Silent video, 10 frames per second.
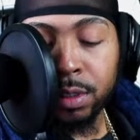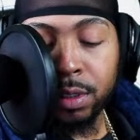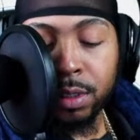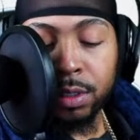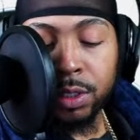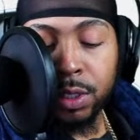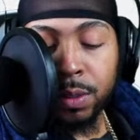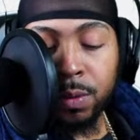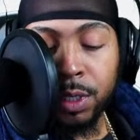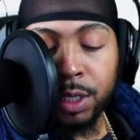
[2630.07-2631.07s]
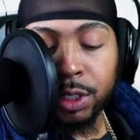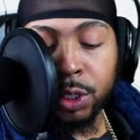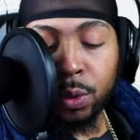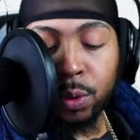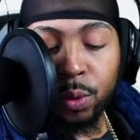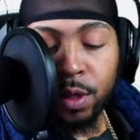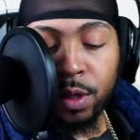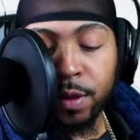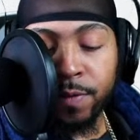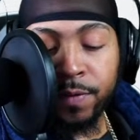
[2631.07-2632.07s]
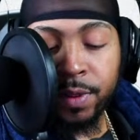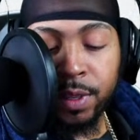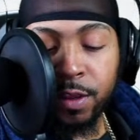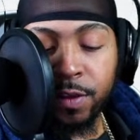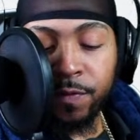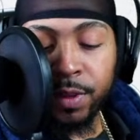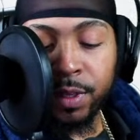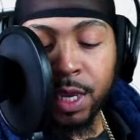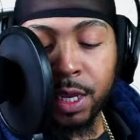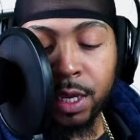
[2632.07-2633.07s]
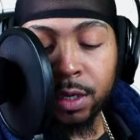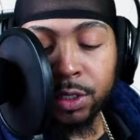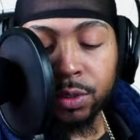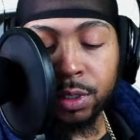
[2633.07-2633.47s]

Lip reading: So you need a total of $5,800,